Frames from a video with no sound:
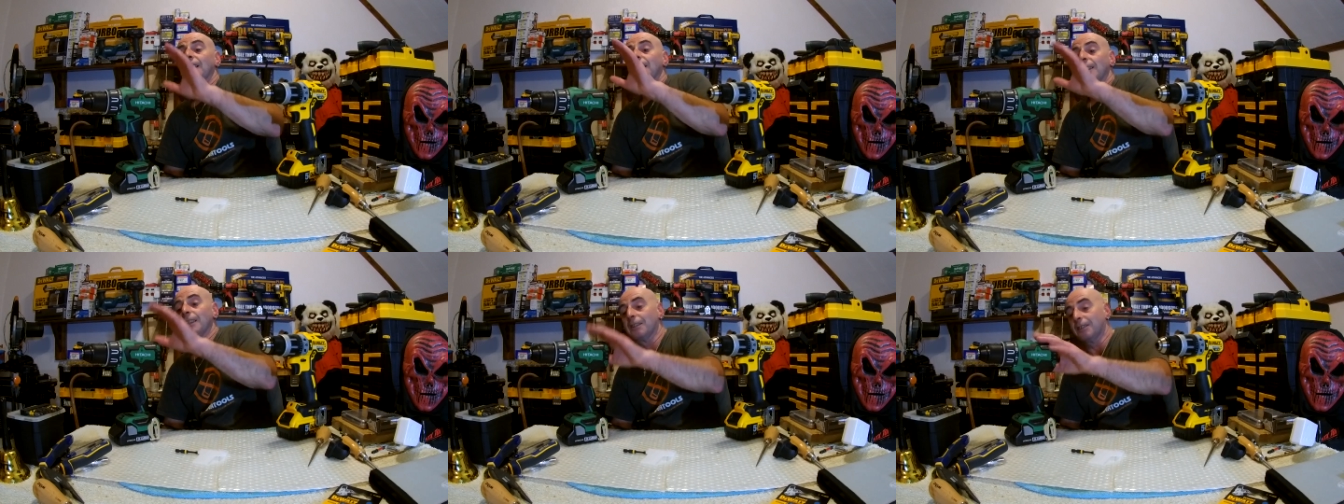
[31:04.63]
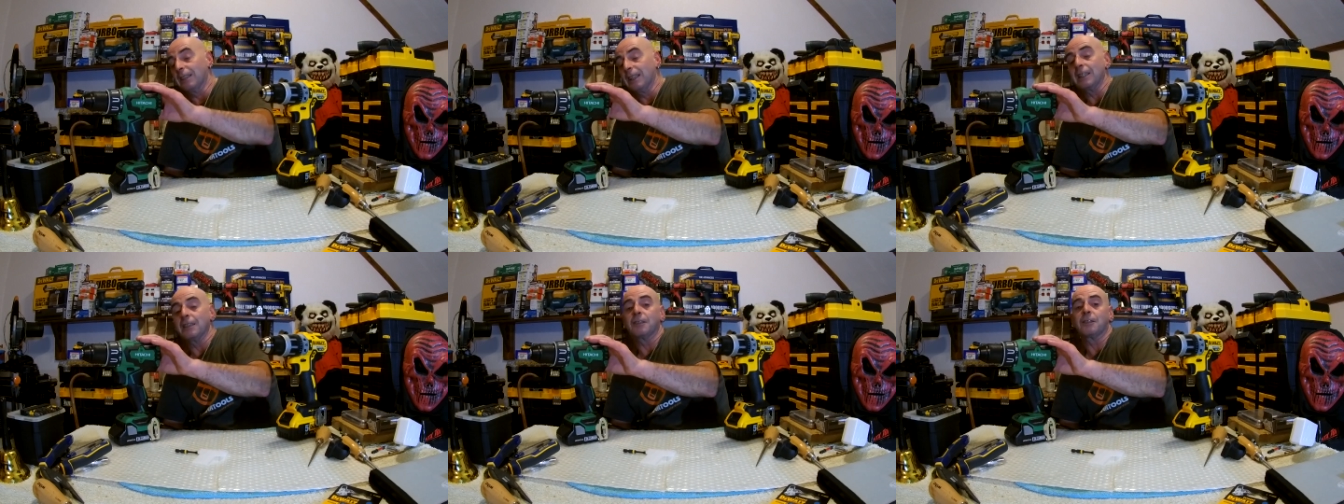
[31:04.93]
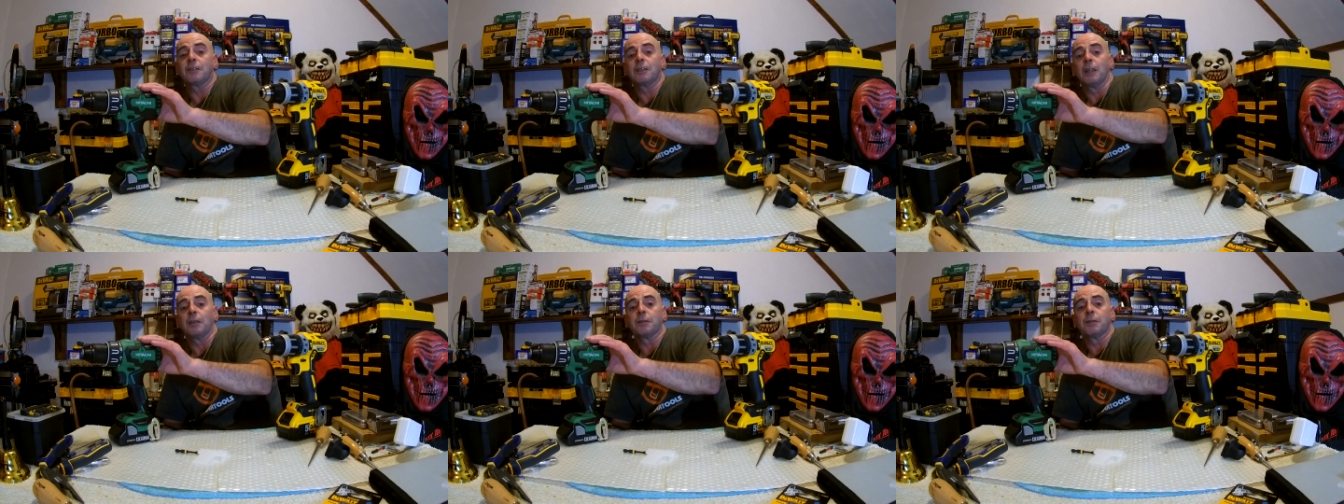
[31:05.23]
This didn't
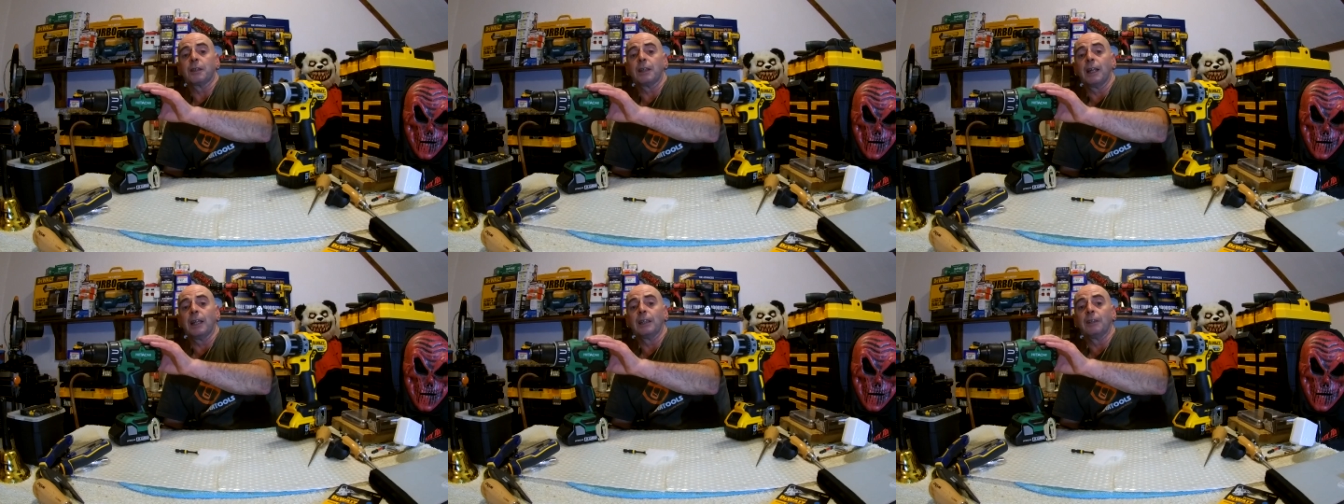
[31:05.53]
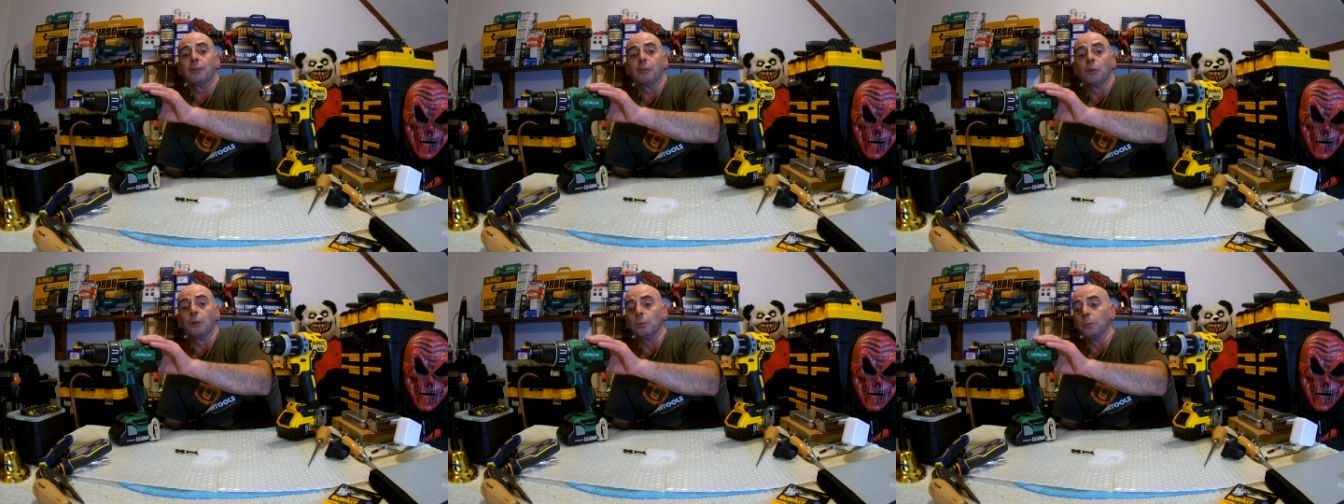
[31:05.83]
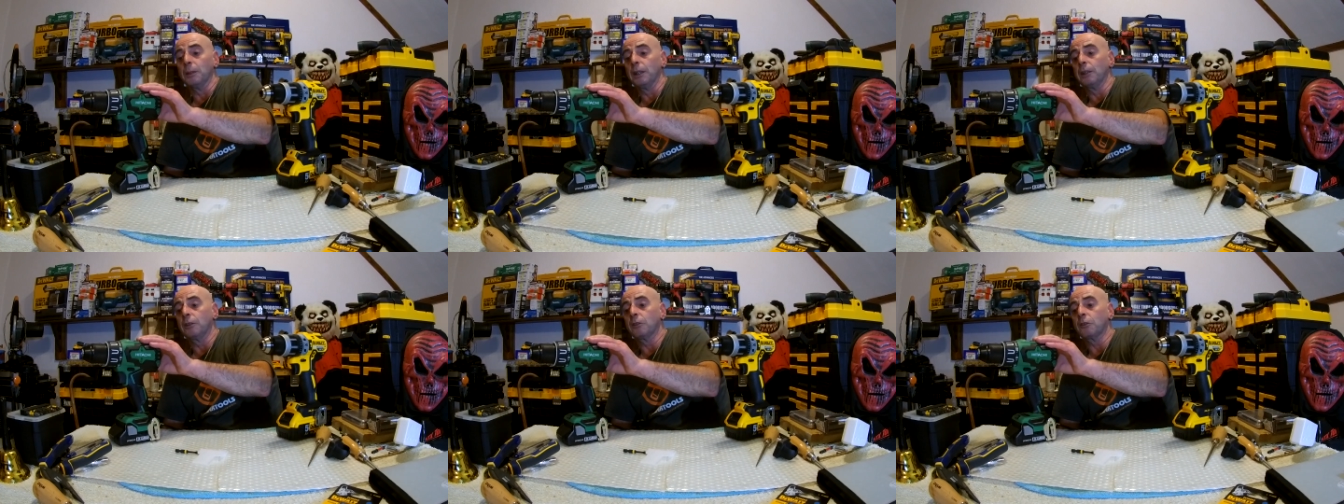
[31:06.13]
suffer any real
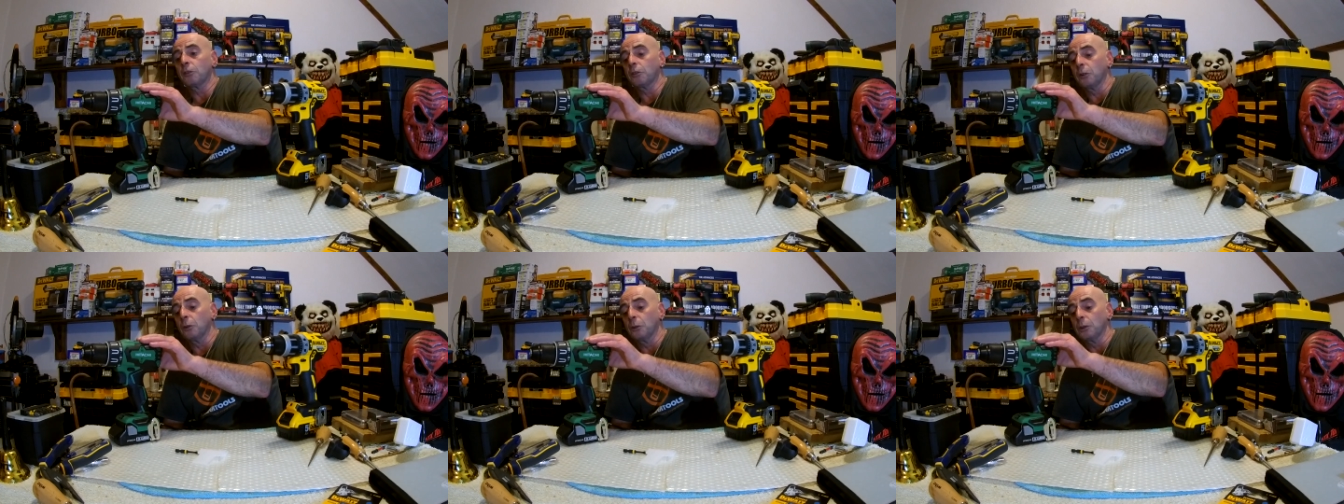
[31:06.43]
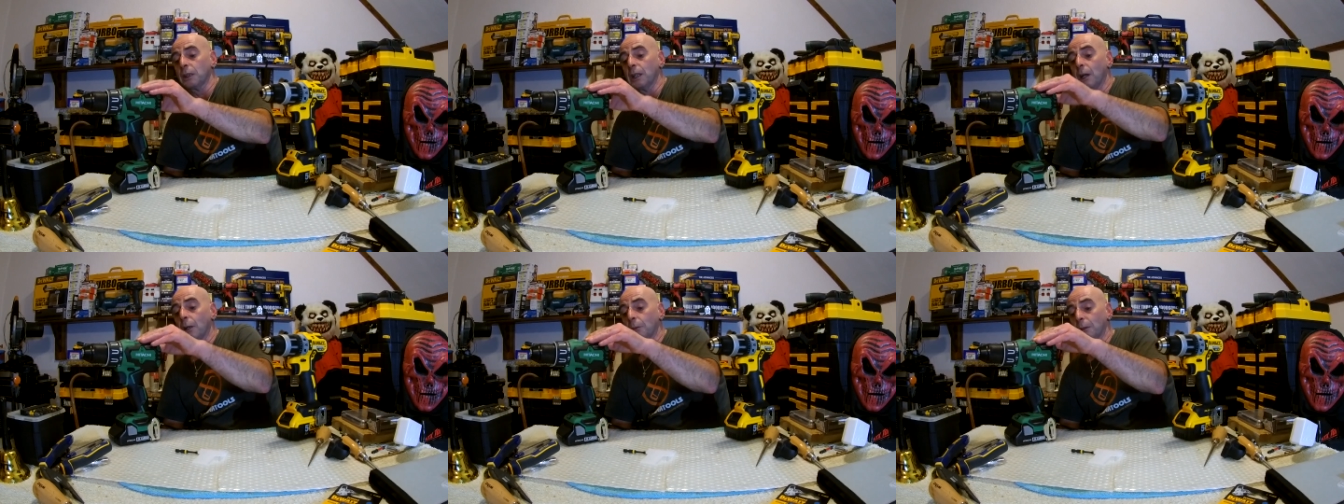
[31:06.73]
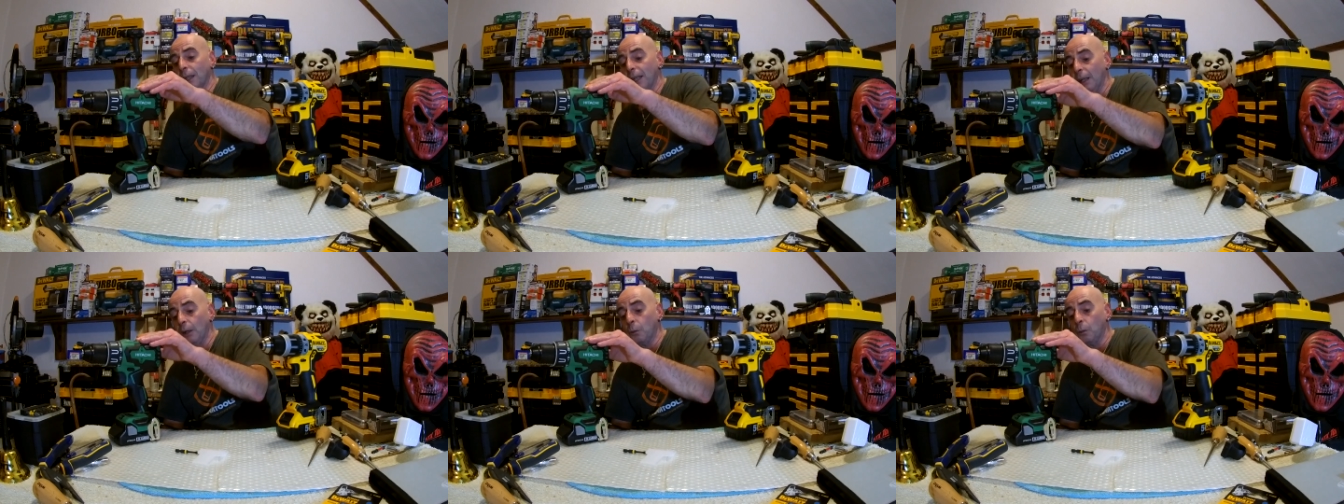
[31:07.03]
major slowdown.
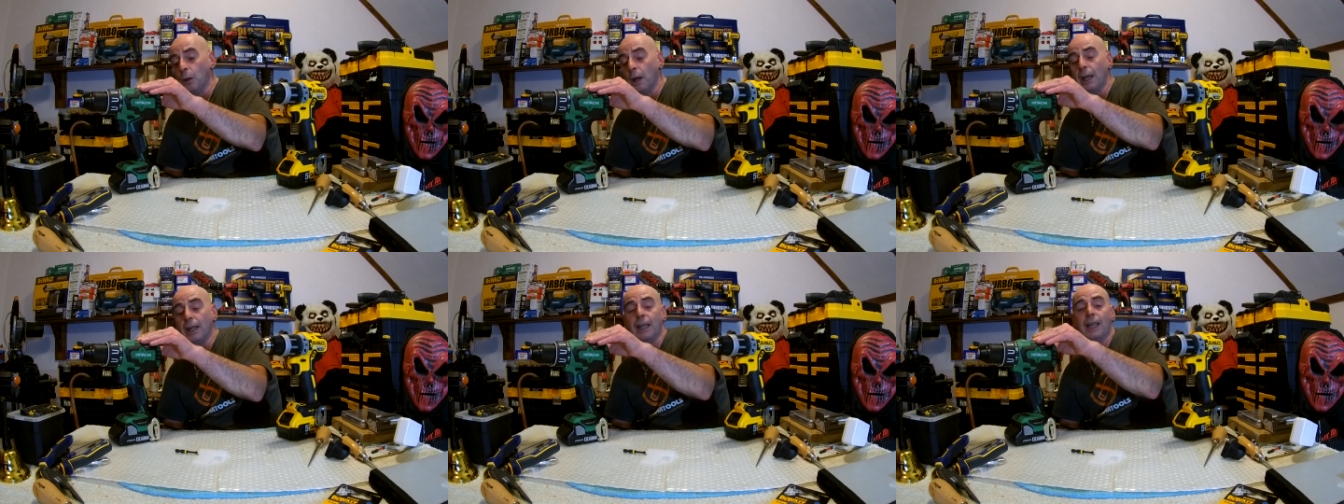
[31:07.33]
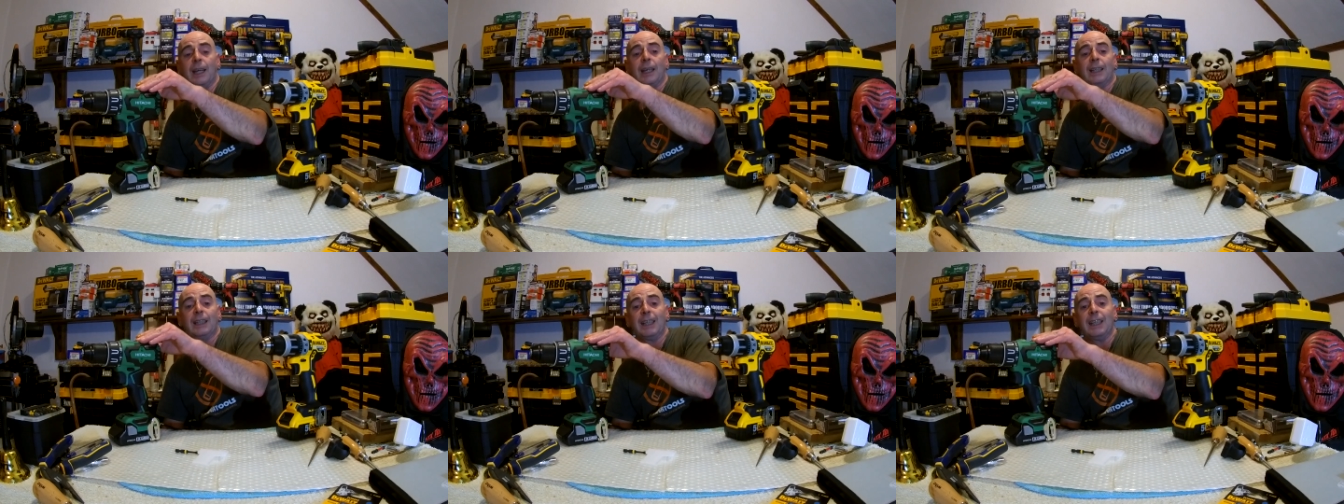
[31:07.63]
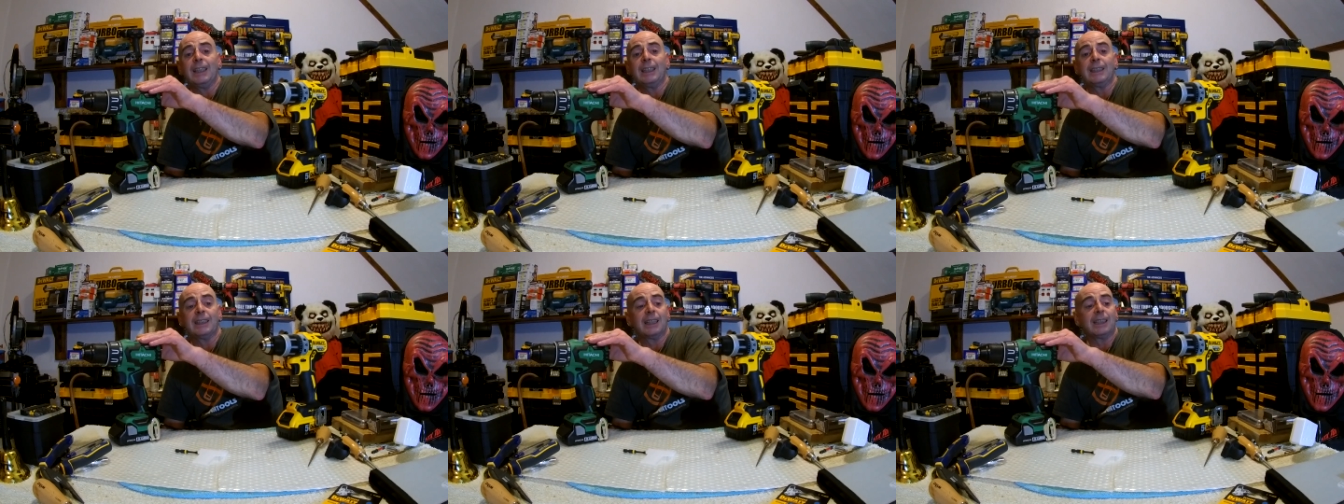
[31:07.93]
It went in,
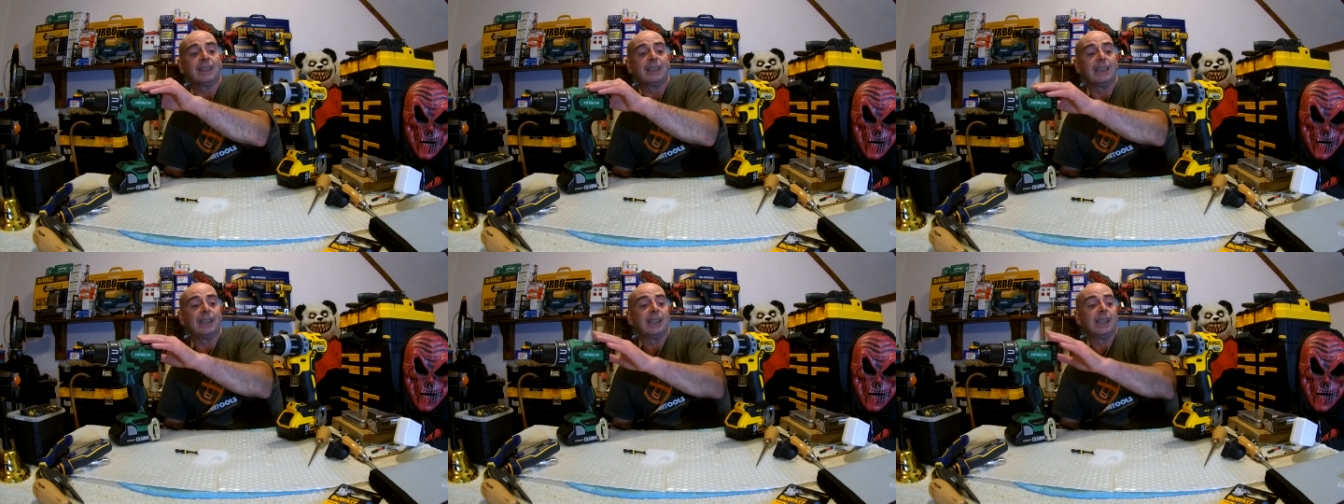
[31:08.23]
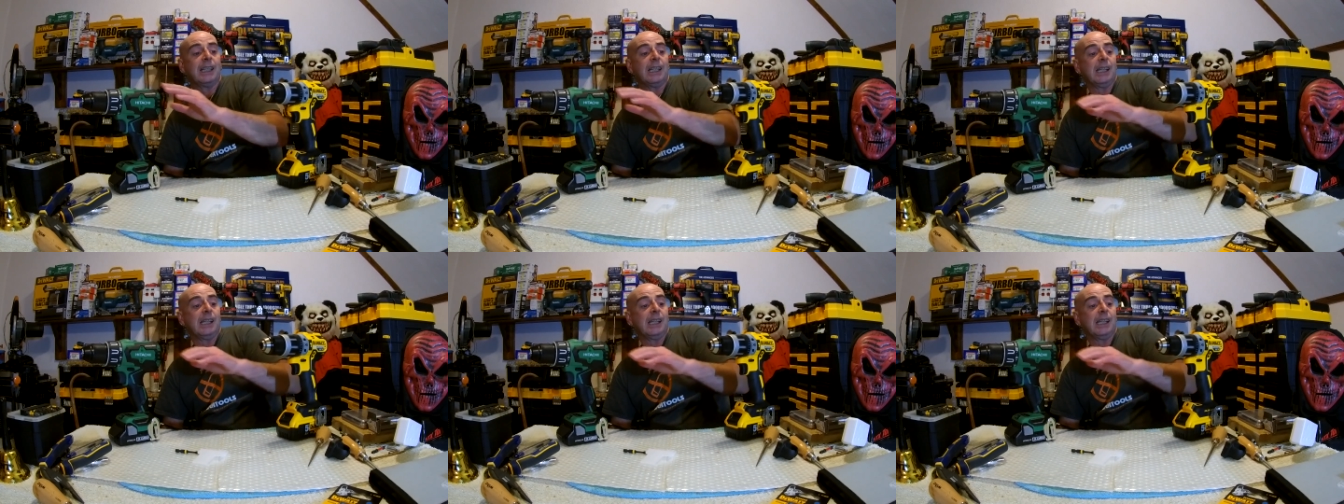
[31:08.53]
it did it.